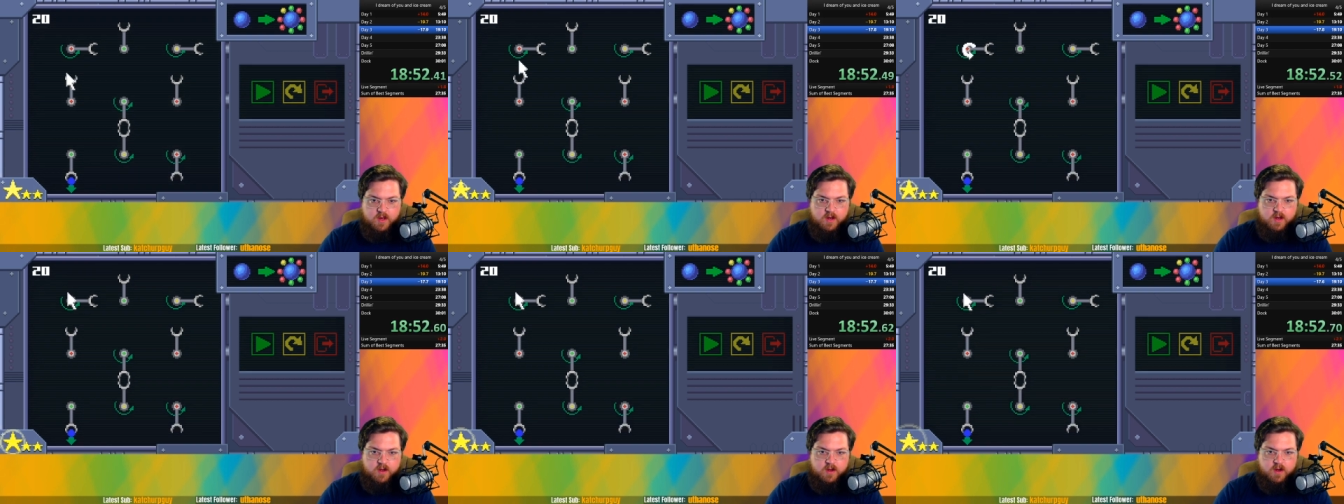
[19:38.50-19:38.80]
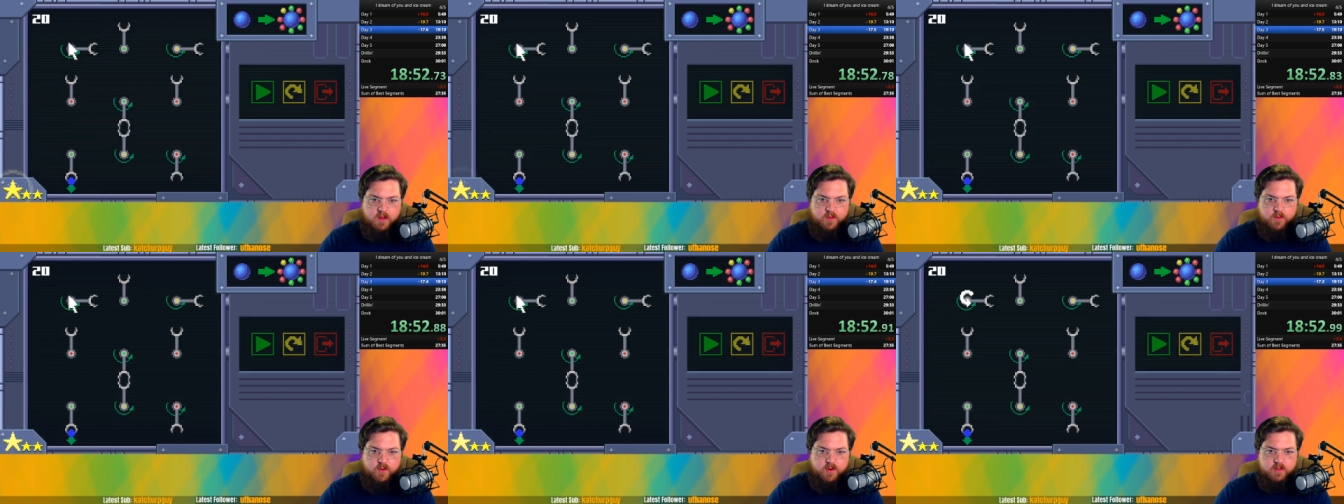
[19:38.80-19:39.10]

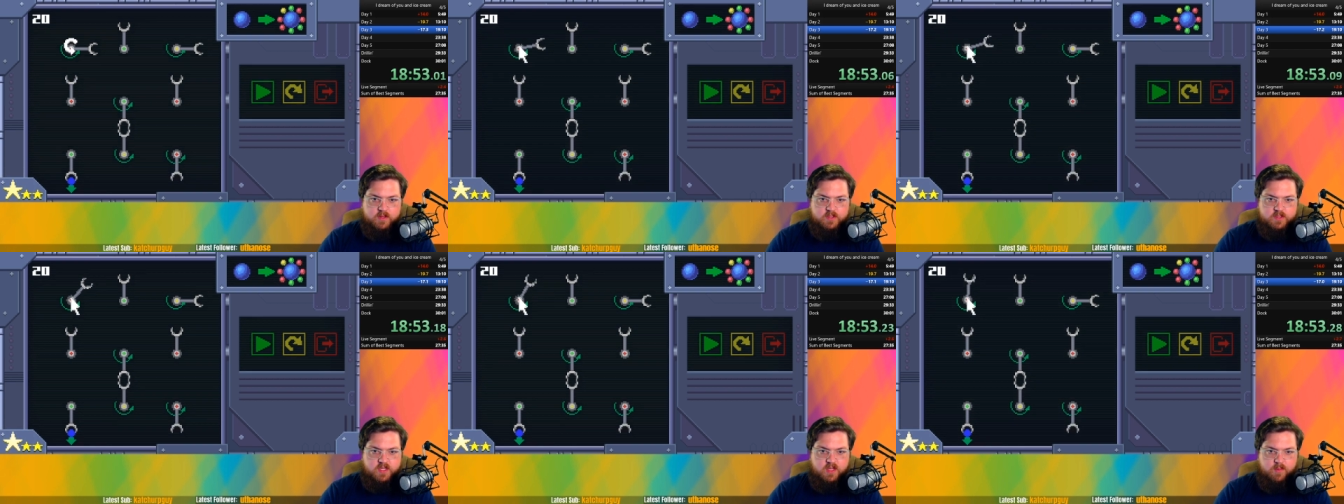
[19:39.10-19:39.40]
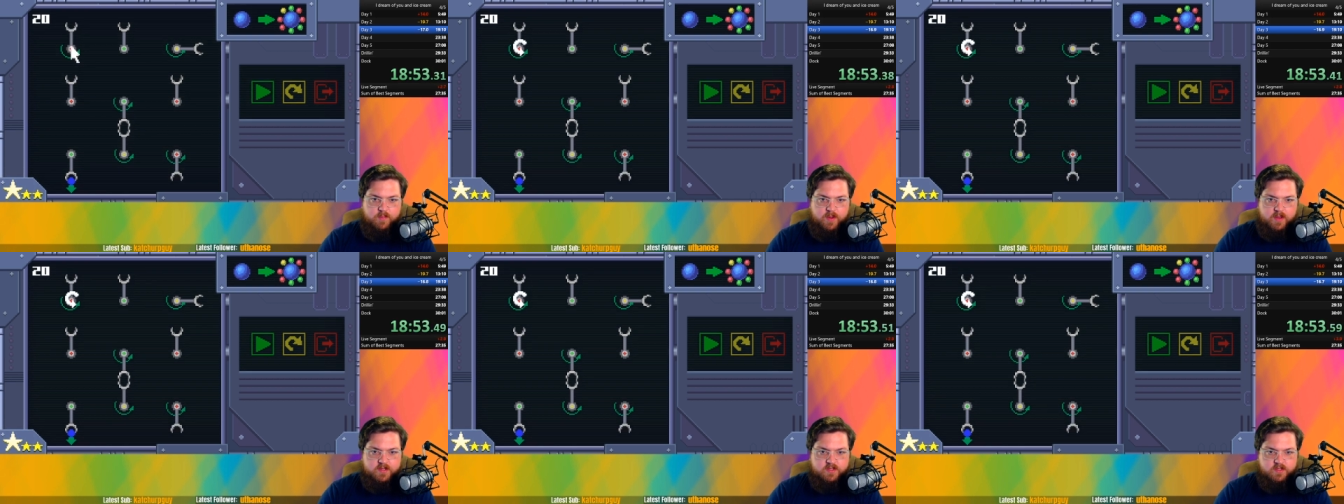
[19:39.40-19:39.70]
Another one of those silly
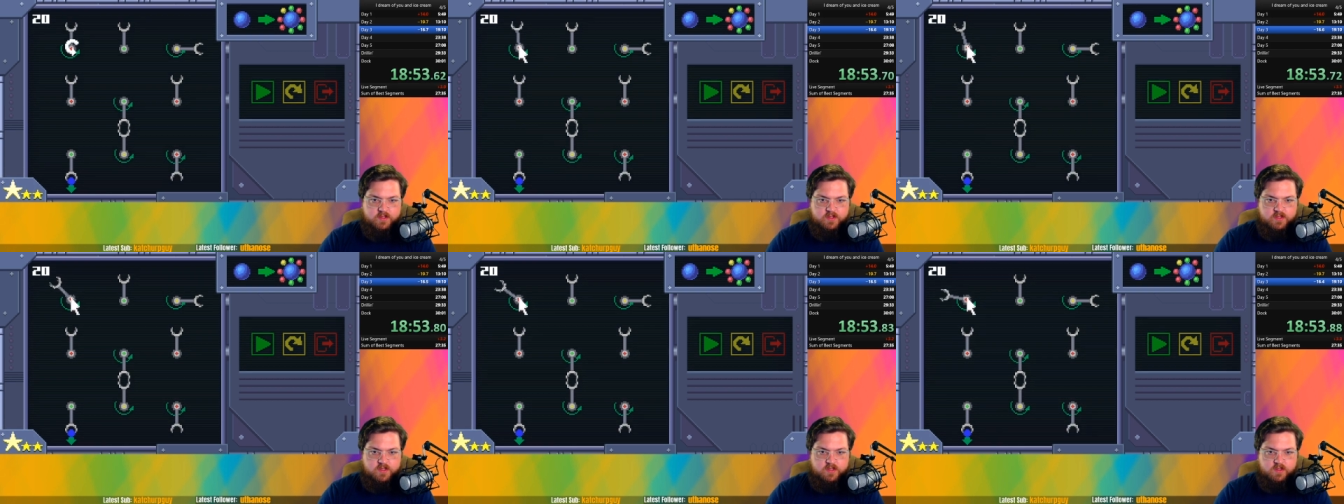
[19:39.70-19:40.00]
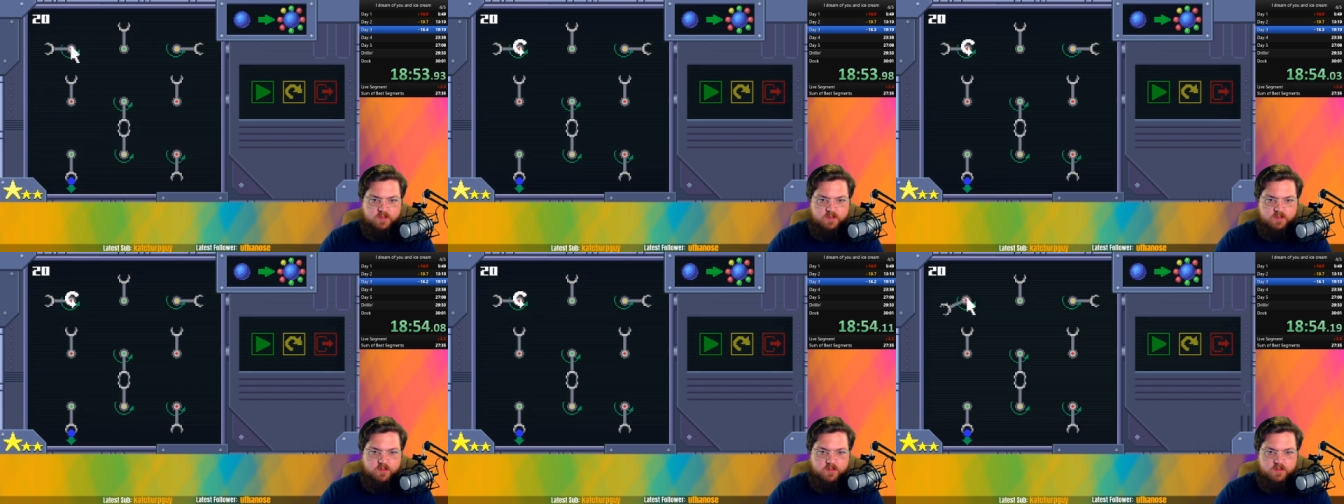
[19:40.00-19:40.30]
puzzles.
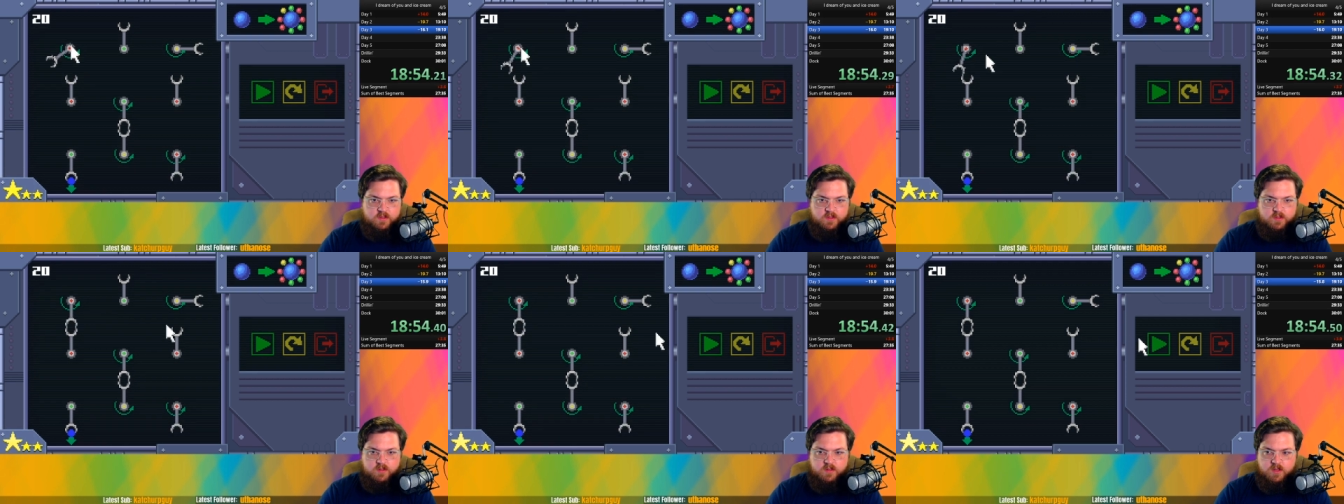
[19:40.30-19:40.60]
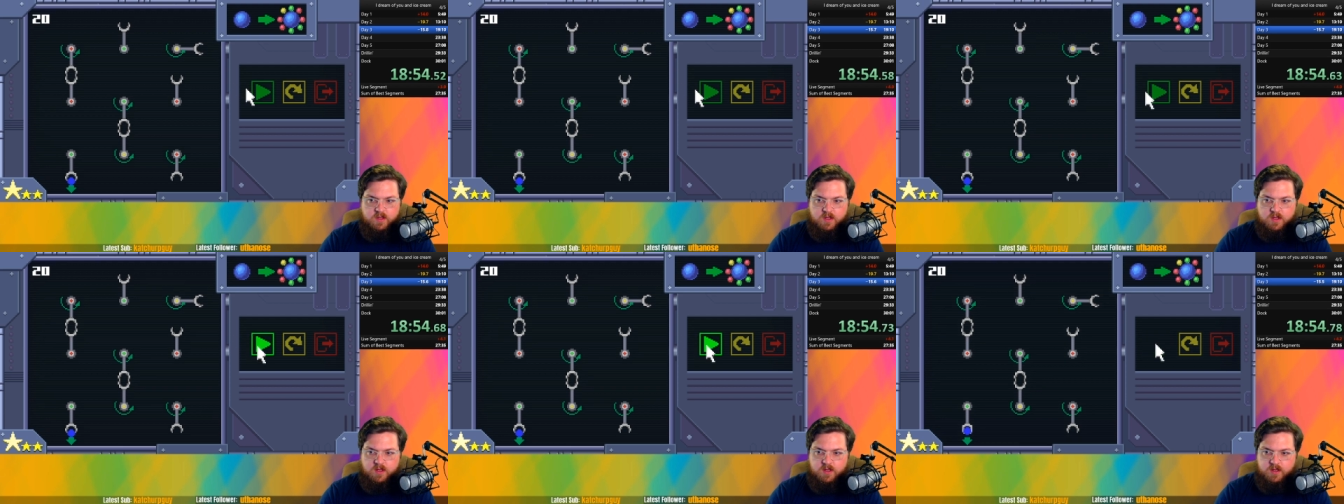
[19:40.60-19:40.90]

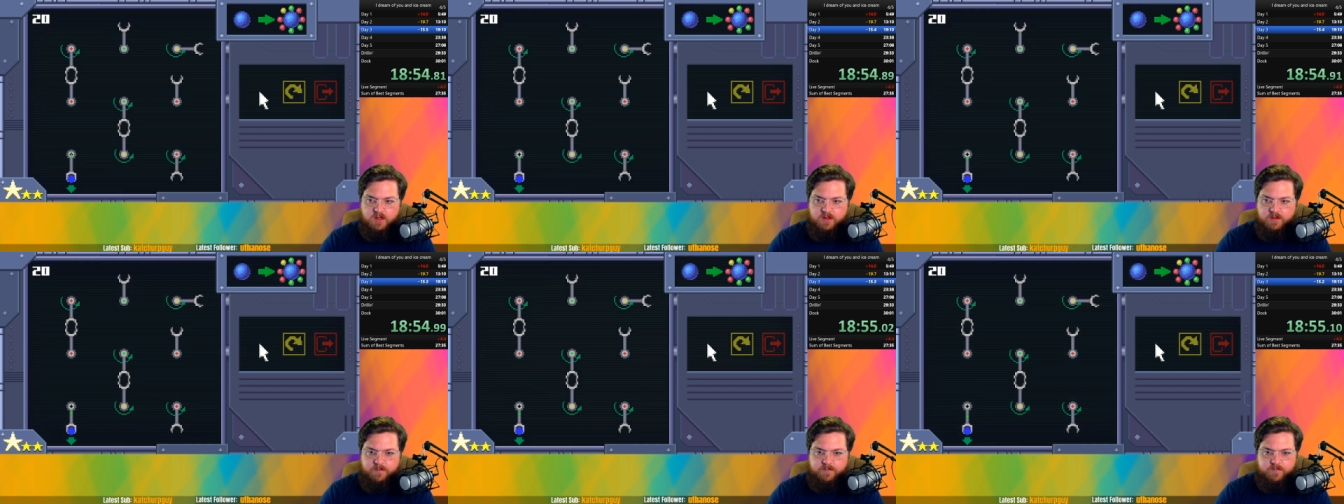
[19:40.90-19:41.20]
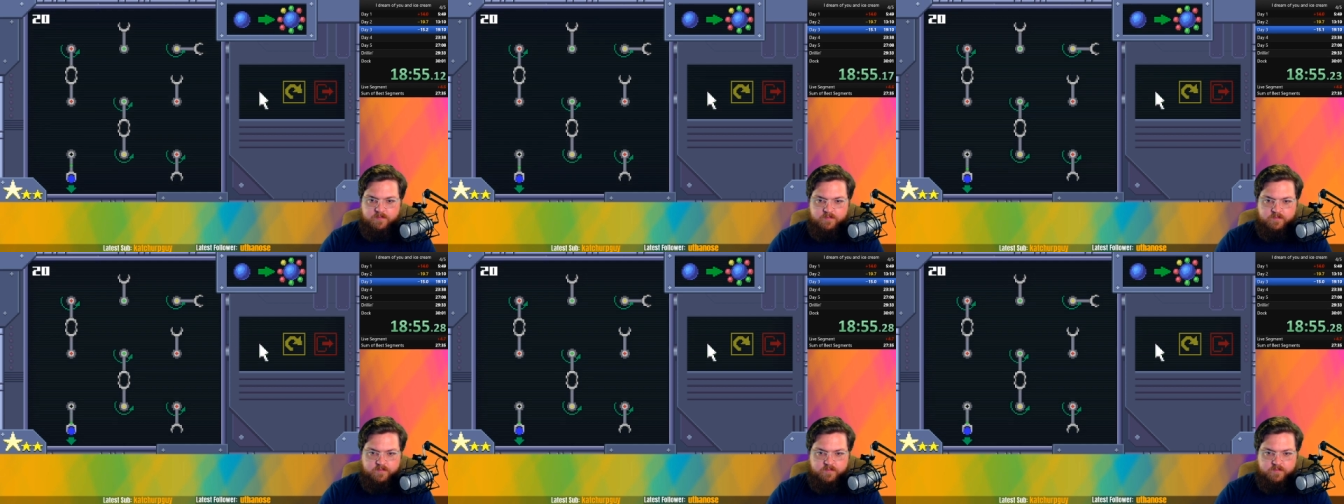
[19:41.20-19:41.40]
Um,